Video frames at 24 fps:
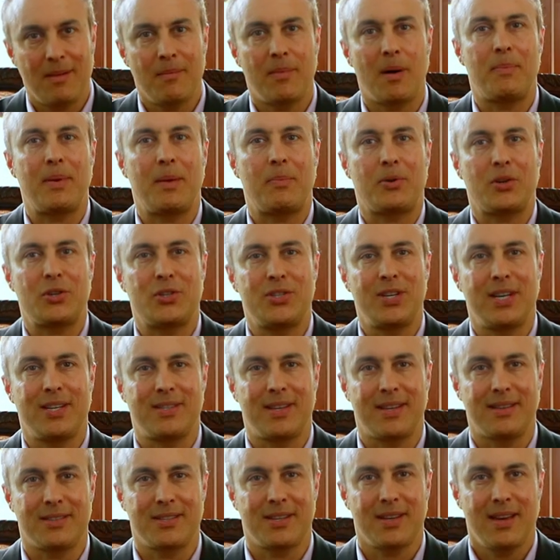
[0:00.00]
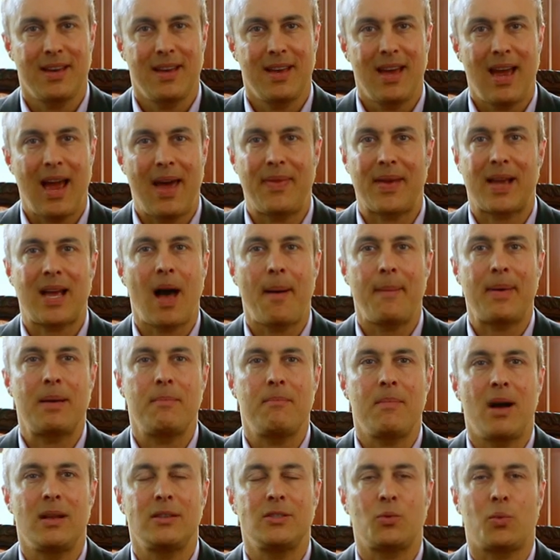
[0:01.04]
but be persistent. And the coming
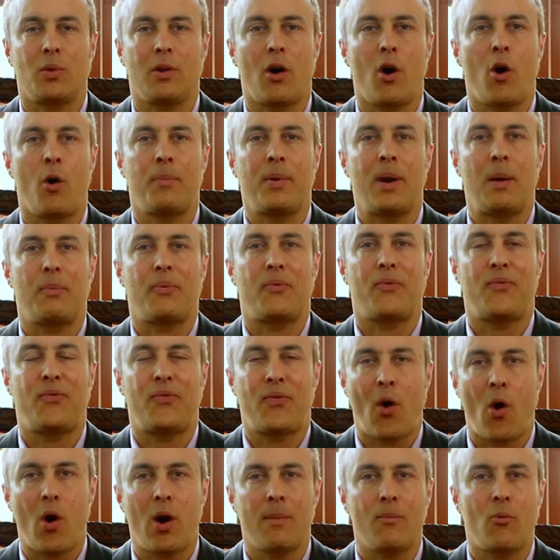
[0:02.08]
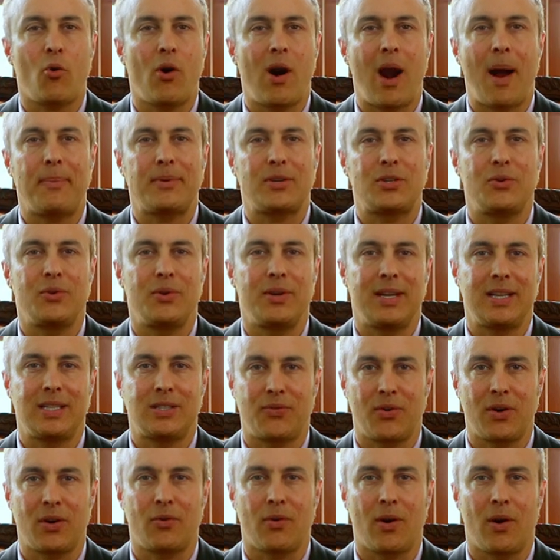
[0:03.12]
months will open up far more opportunities
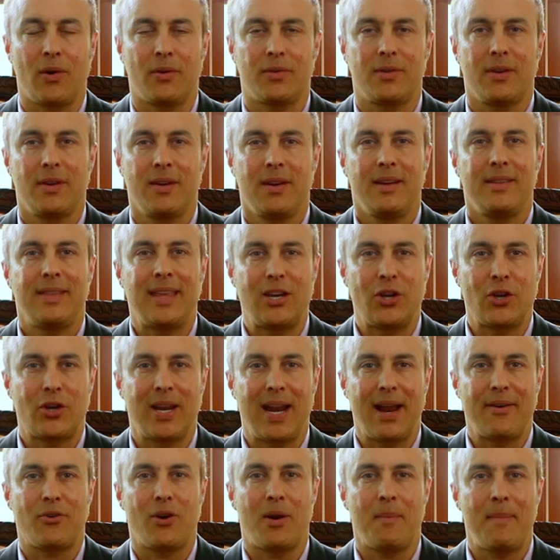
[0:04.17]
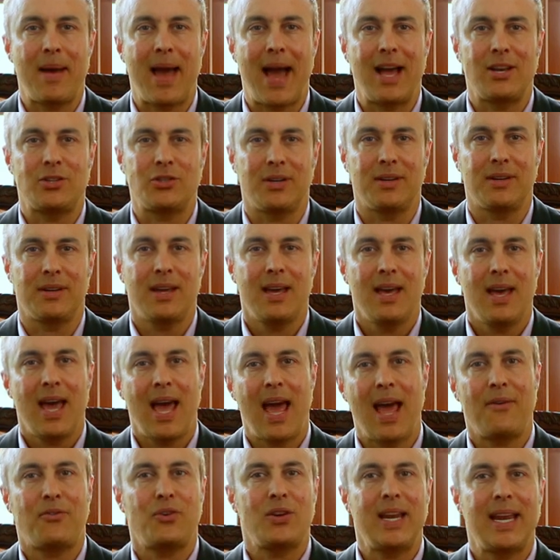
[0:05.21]
for growth than you could ever imagine.
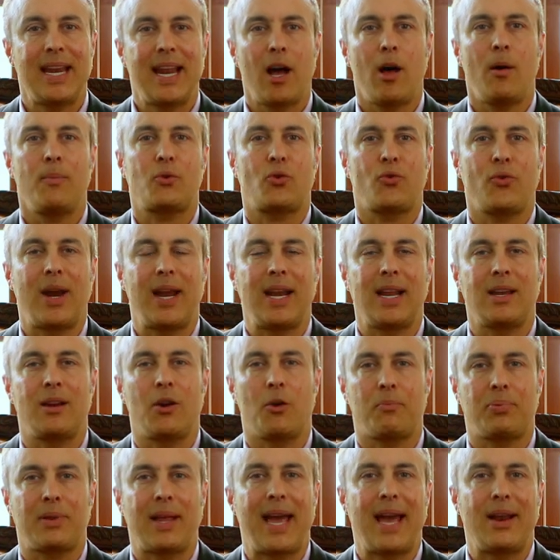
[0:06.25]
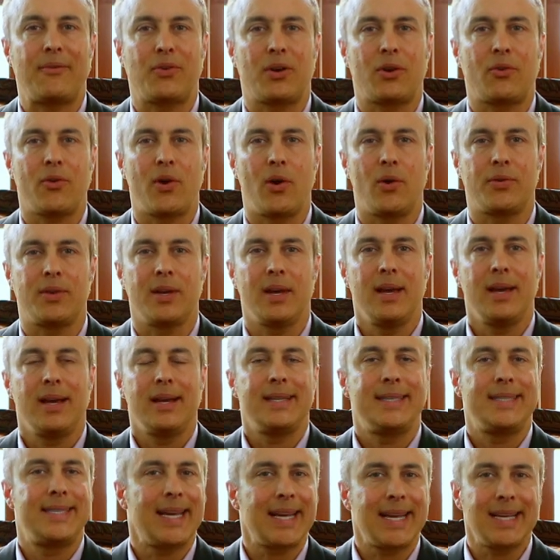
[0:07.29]
And if you need help creating your plan for growth,
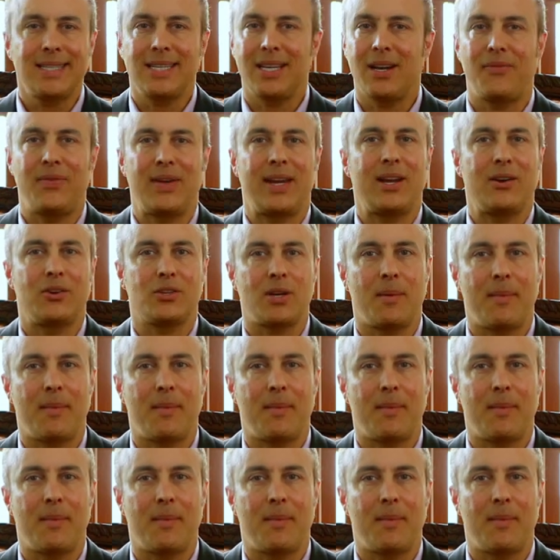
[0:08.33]
dig into the videos